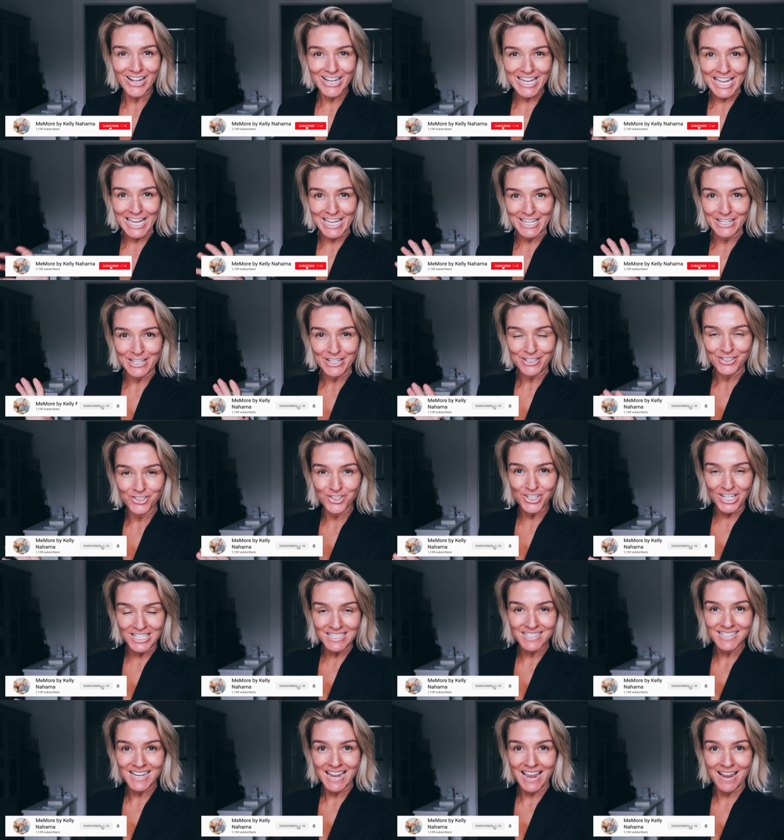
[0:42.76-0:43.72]
Okay,
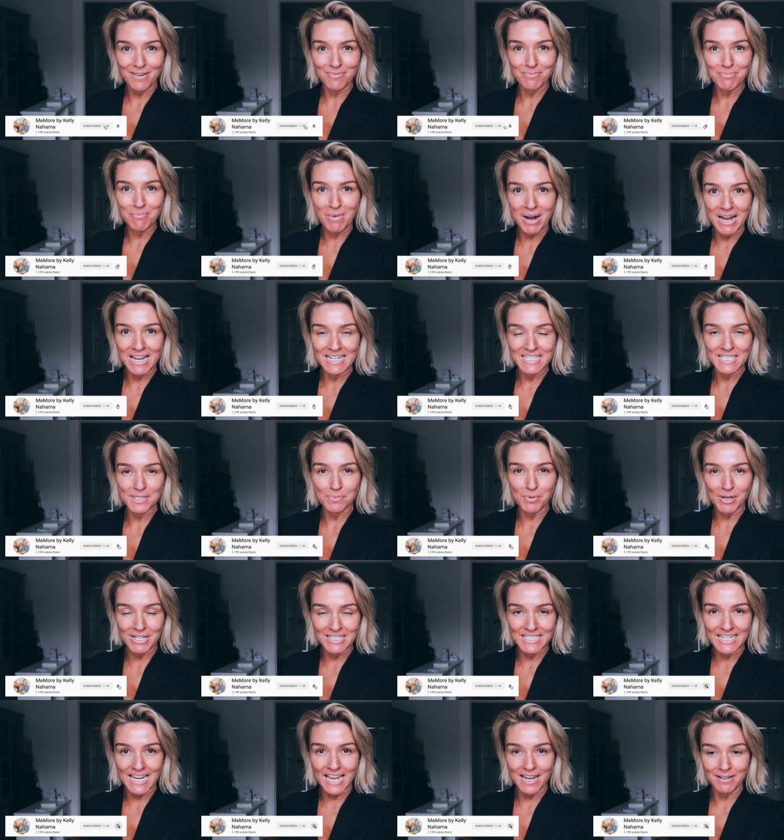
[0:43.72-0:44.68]
just had my
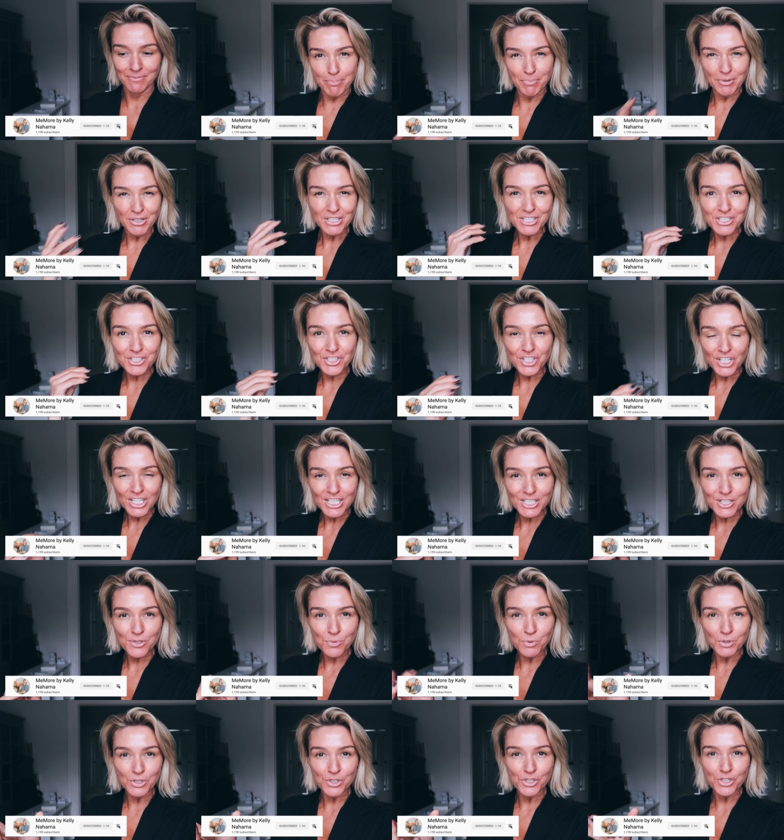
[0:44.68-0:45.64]
spray tan. But I
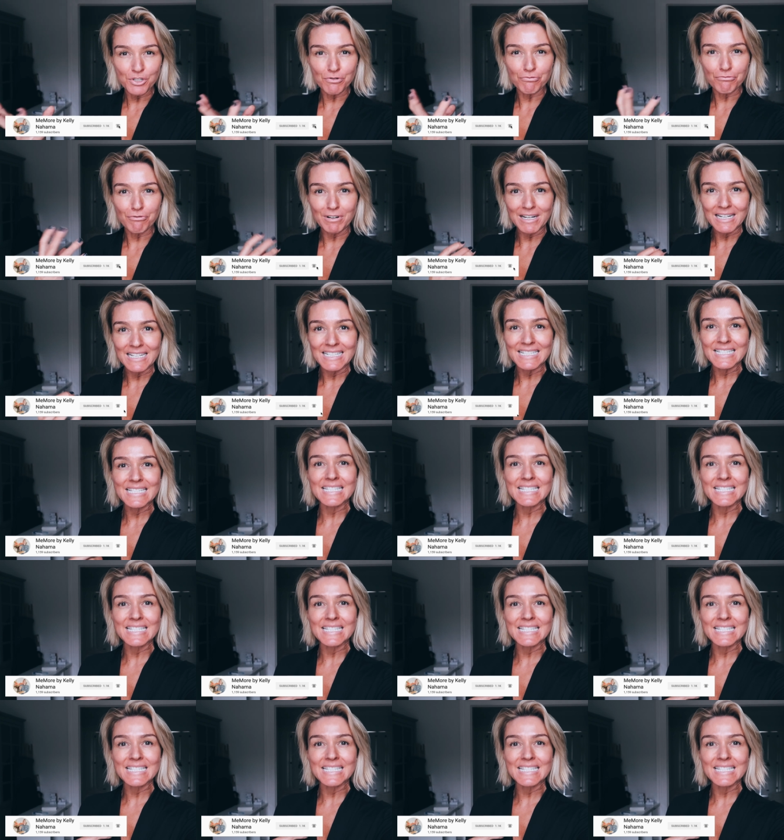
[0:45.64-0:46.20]
just want you to really